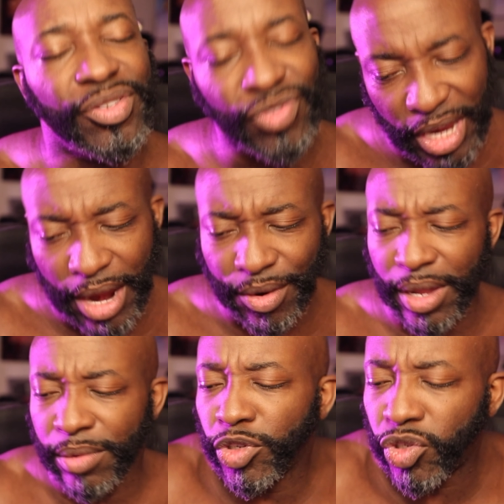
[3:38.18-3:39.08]

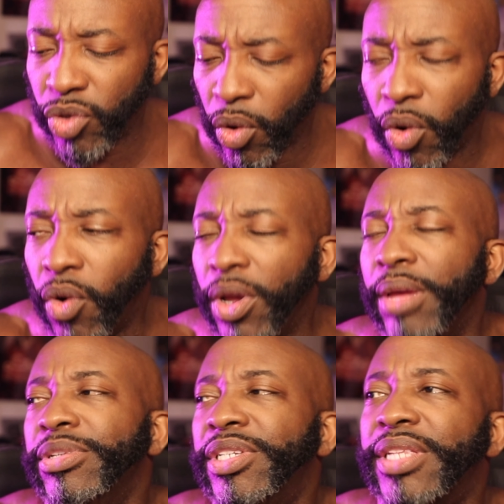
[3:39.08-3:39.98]
Darian was cool. He
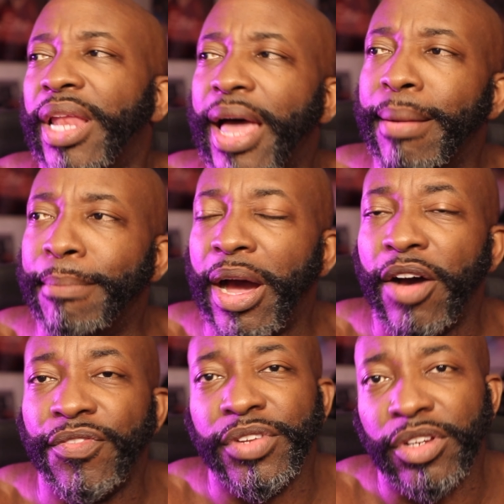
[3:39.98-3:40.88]
was just a lot of
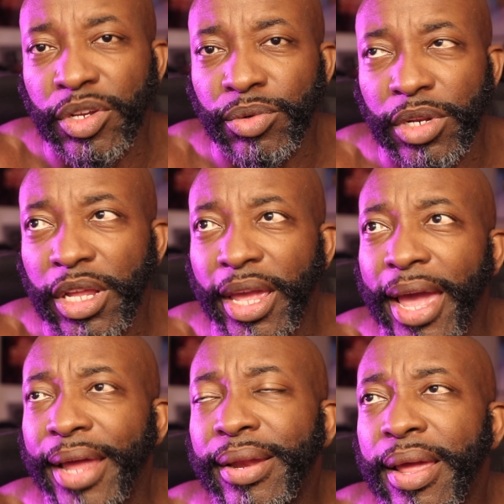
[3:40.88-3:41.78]
mouth and cute to look
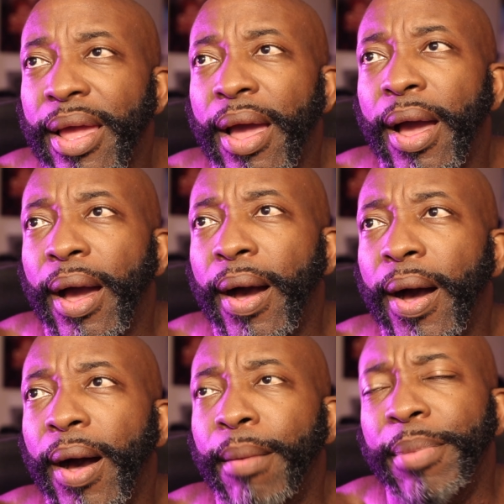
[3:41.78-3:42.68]
at,
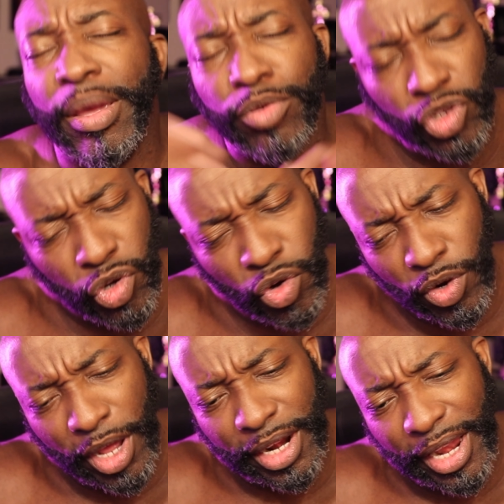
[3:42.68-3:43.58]
but he was cool
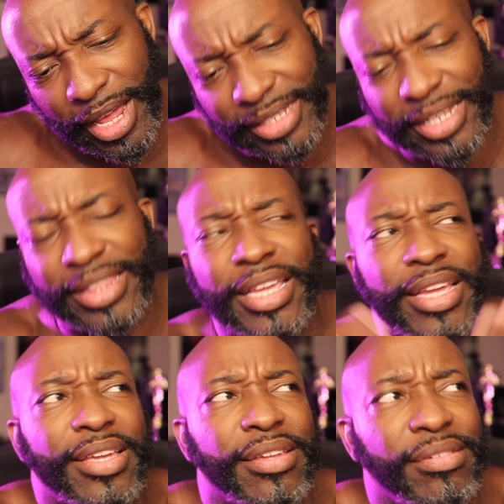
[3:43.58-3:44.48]
nonetheless. I
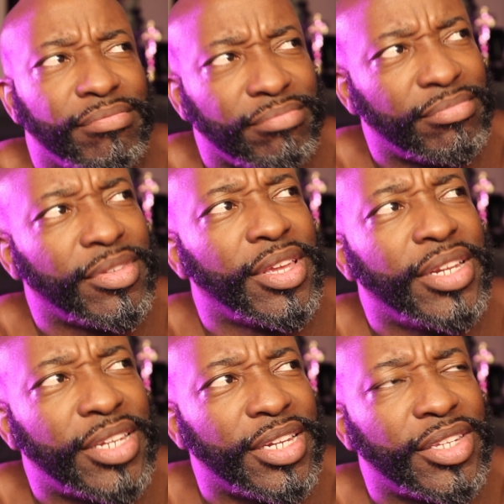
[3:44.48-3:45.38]
think he
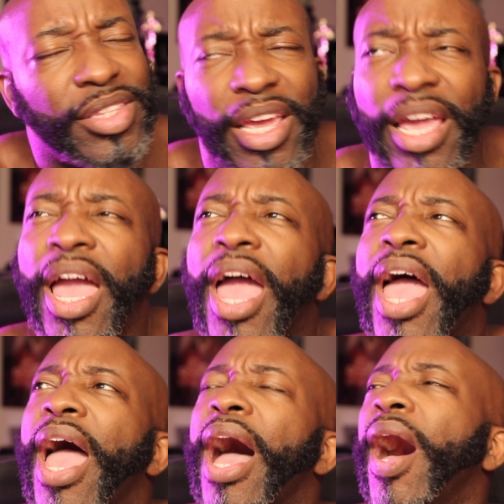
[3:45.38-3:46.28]
did his thing.
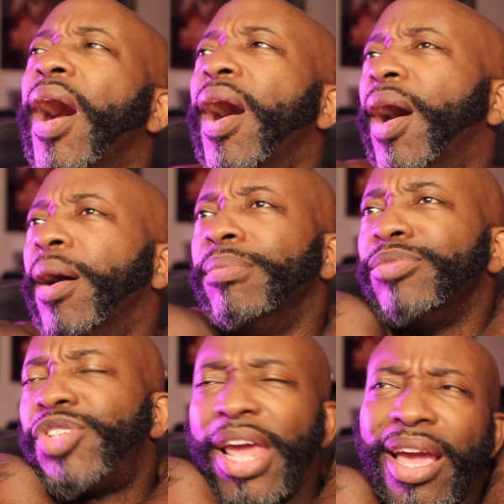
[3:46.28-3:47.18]

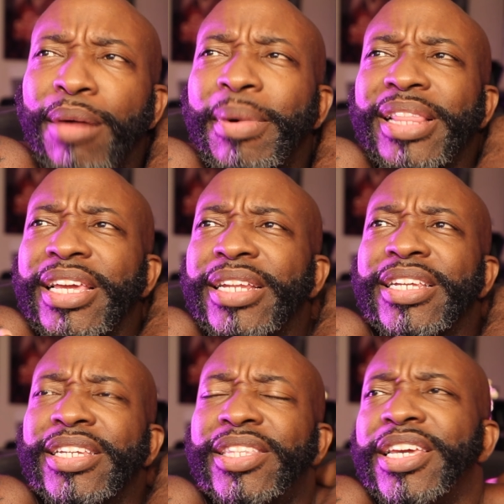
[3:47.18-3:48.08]
Jacob, I think,
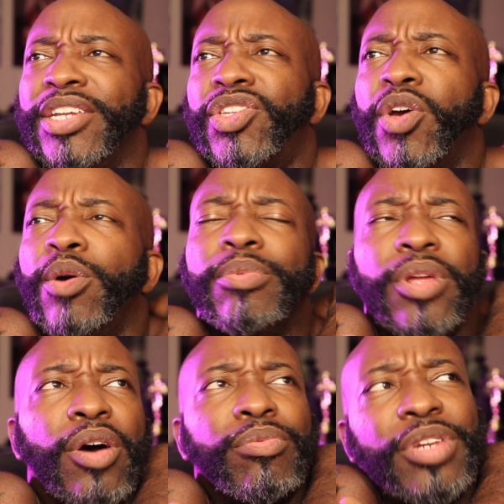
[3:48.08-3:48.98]
did his thing too. You
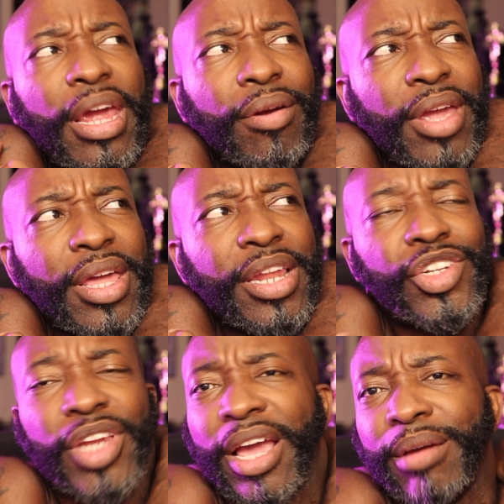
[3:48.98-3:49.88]
know, Darian and
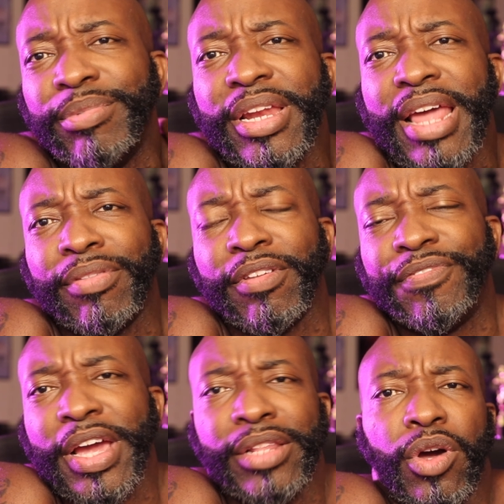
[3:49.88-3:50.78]
Jacob didn't have to
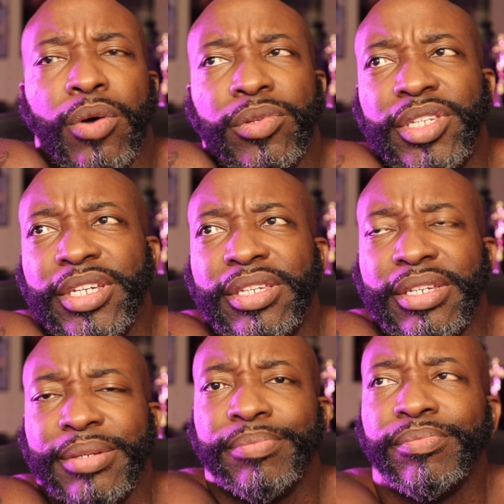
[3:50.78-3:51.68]
fight the whole
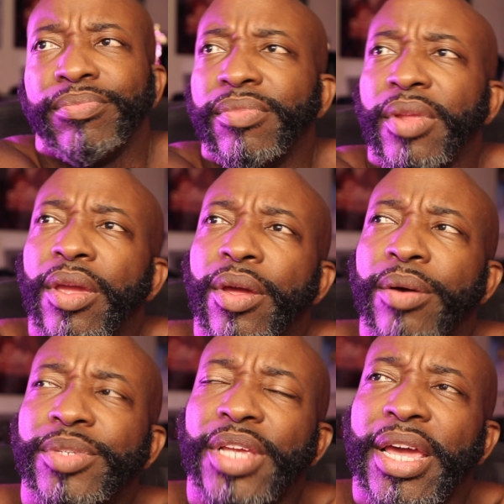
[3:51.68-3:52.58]
season. You know what
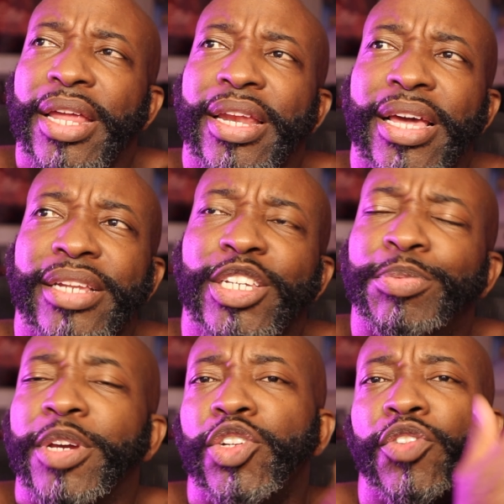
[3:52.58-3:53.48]
I'm saying? That just
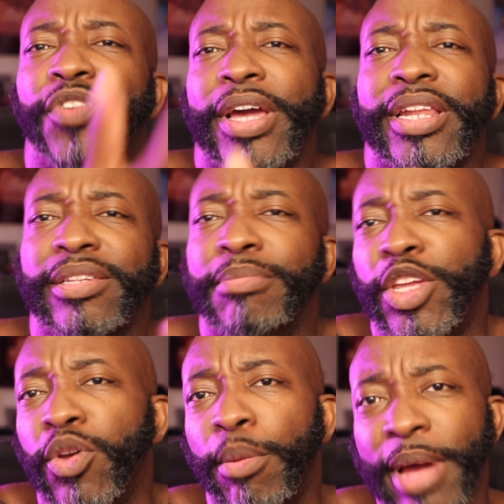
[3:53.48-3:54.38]
because you fight doesn't
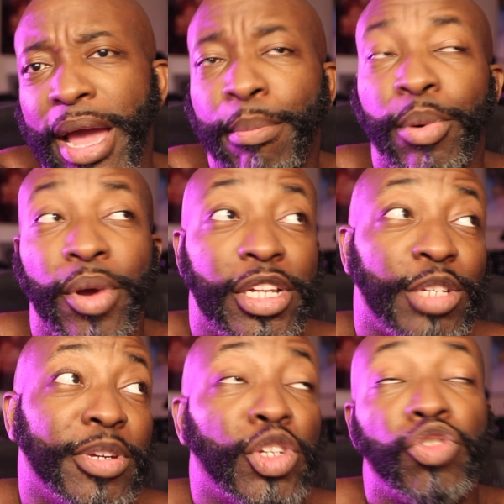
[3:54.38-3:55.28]
make you a bad boy, and
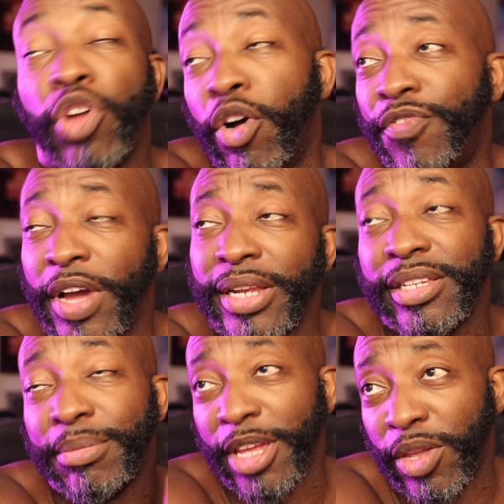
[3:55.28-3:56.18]
just because you don't fight
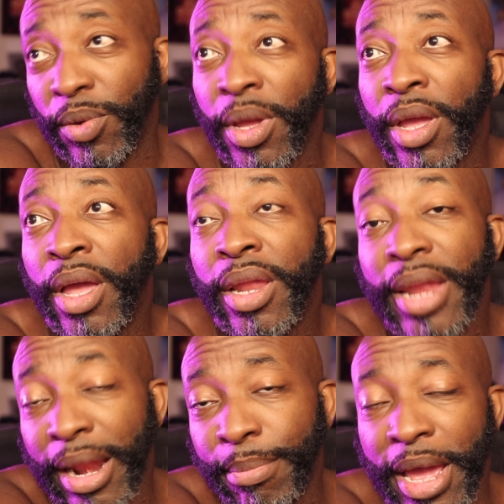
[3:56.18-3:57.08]
doesn't make you
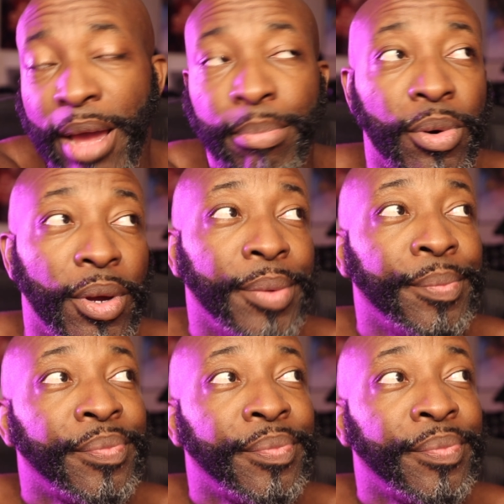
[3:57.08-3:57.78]
not a bad boy.